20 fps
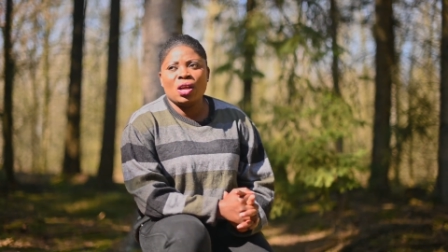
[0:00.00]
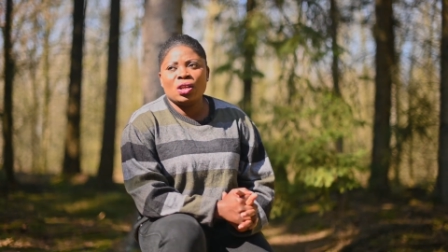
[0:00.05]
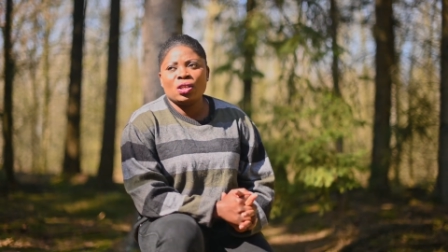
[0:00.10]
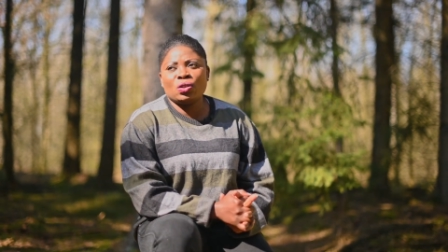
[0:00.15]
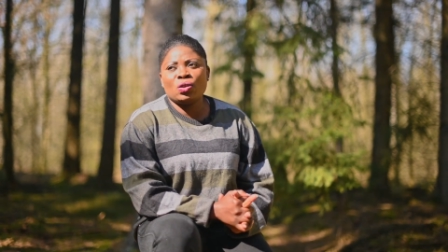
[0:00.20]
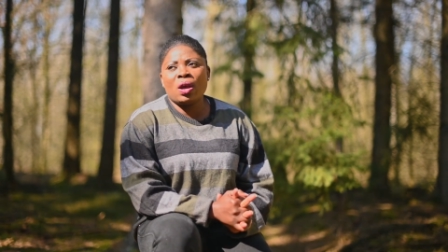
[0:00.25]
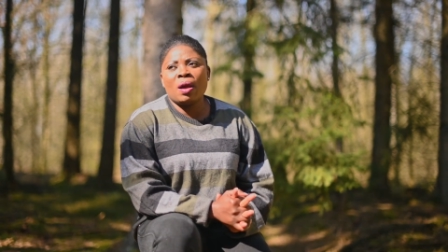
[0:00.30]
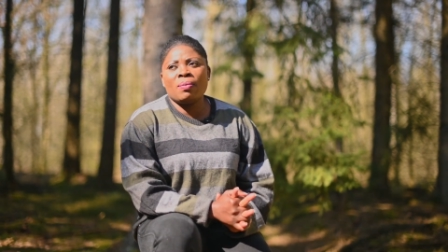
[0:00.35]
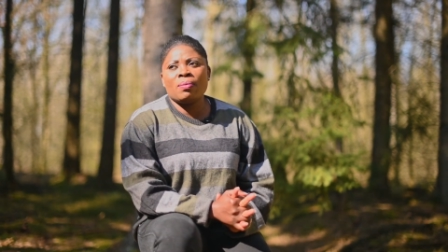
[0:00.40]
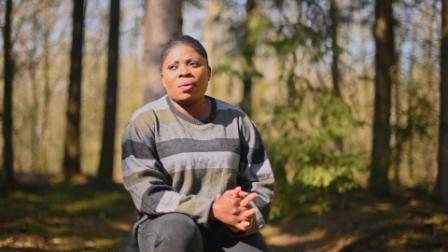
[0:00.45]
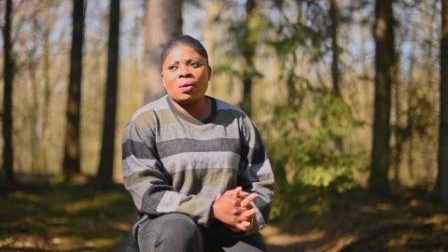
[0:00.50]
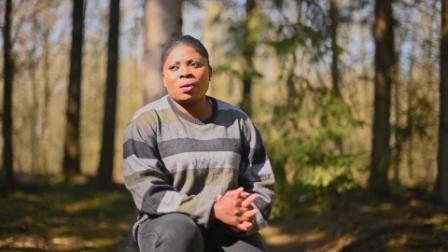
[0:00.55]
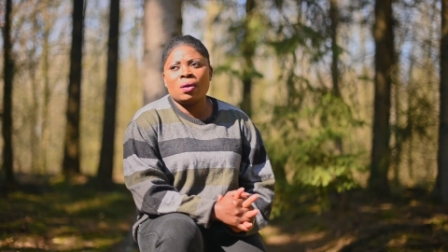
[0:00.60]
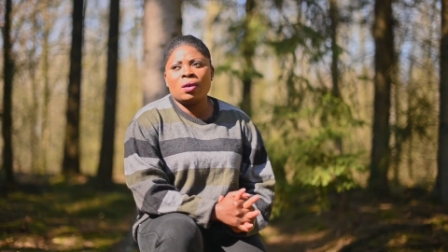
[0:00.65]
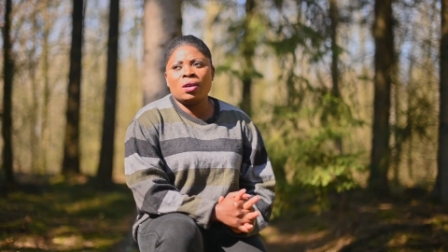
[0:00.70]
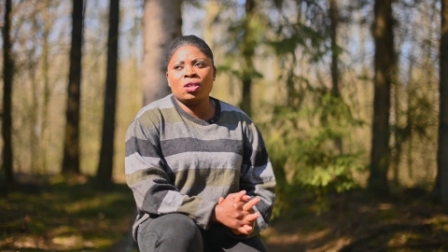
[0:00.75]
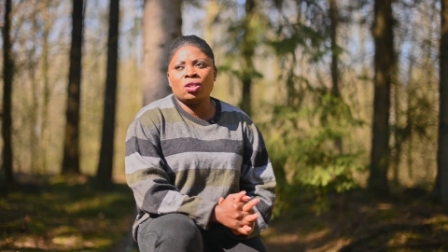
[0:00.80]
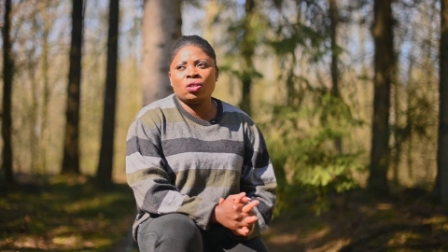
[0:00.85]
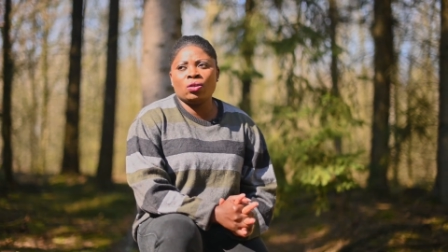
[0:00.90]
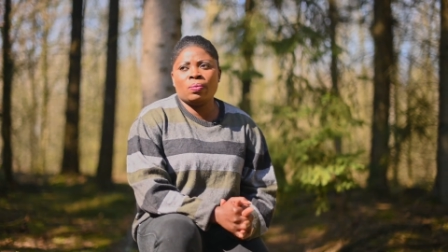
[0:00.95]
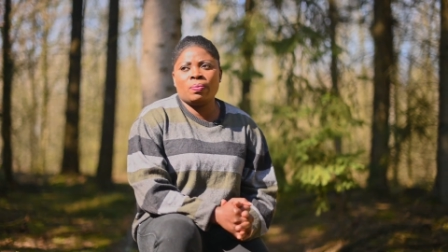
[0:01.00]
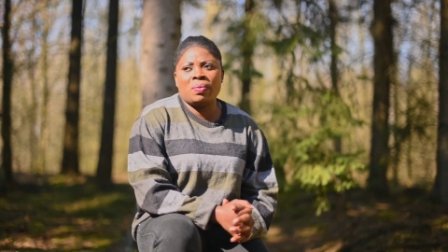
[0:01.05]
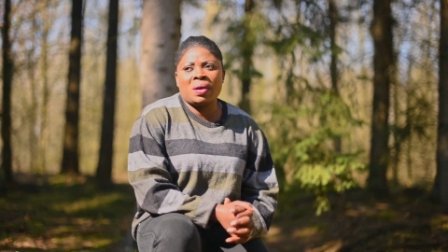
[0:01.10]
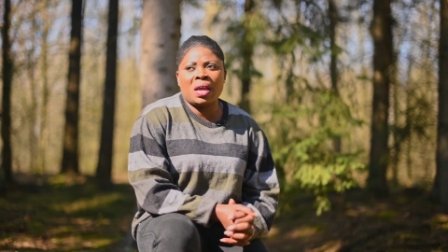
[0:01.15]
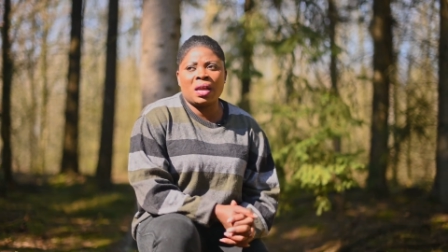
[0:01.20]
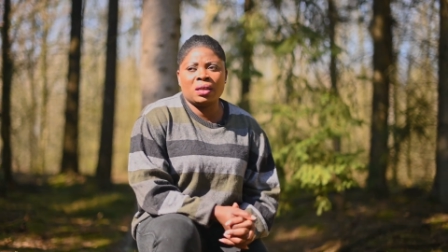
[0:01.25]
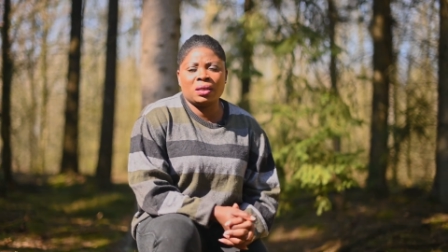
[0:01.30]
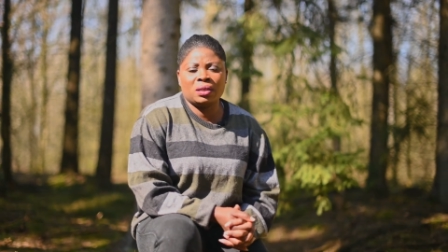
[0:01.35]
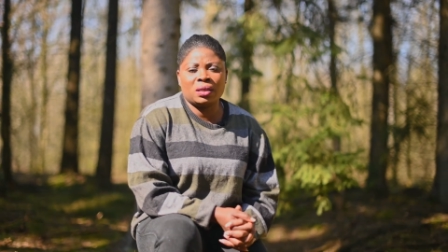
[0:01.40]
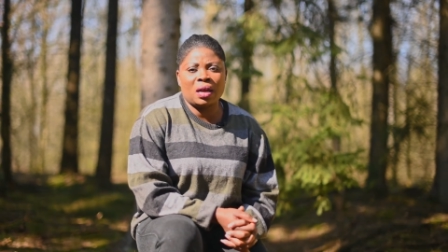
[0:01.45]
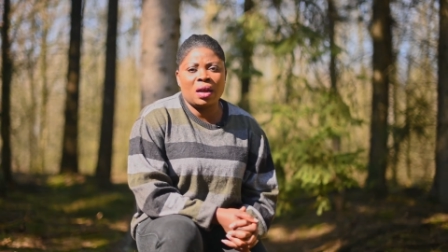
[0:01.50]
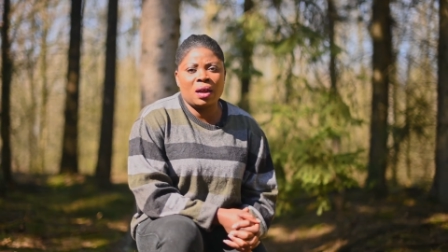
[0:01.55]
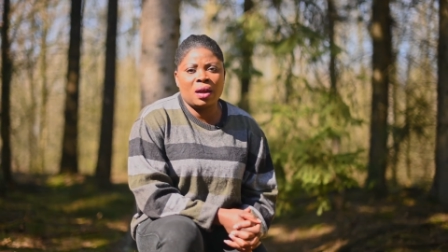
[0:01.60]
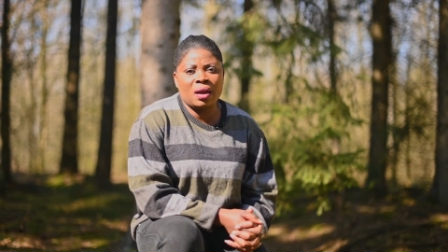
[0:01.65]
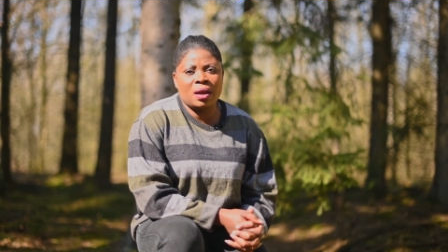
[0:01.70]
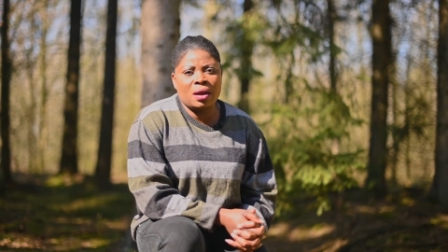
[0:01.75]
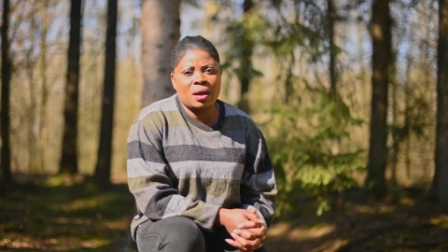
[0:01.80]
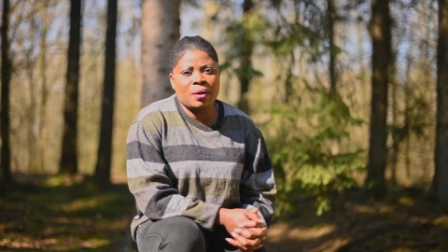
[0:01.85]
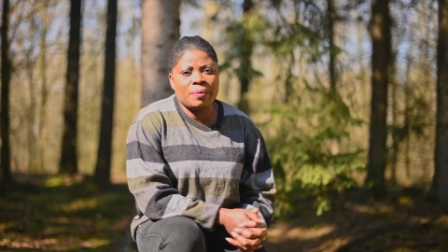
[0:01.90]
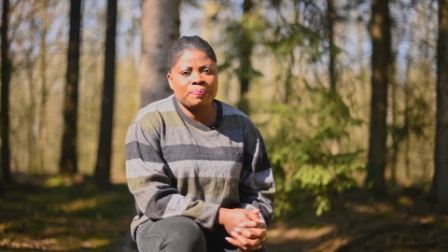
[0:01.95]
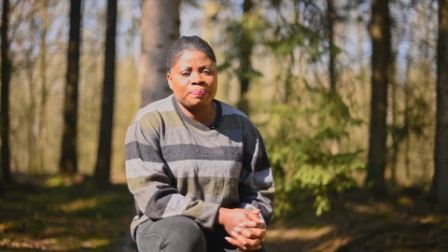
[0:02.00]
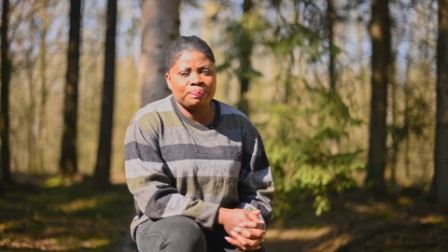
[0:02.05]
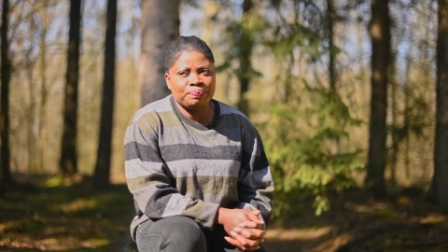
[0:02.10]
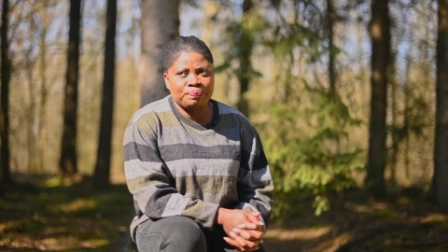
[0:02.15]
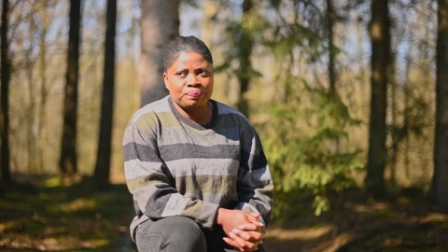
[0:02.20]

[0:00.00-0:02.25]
So I'm going to base on